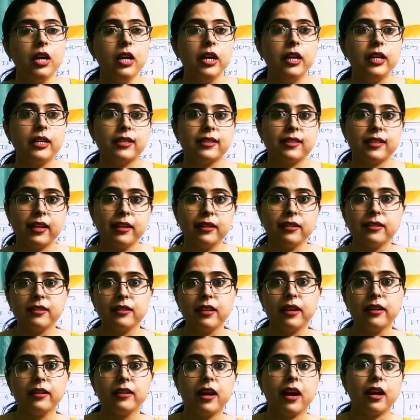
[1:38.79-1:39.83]
it sends
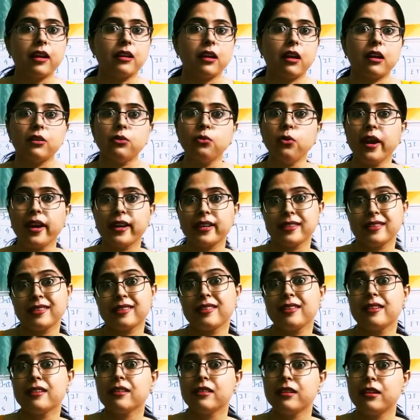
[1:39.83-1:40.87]
that data to
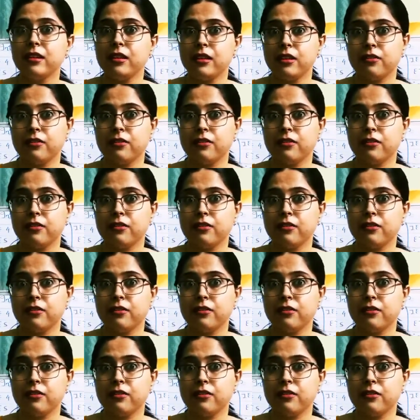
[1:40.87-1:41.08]
external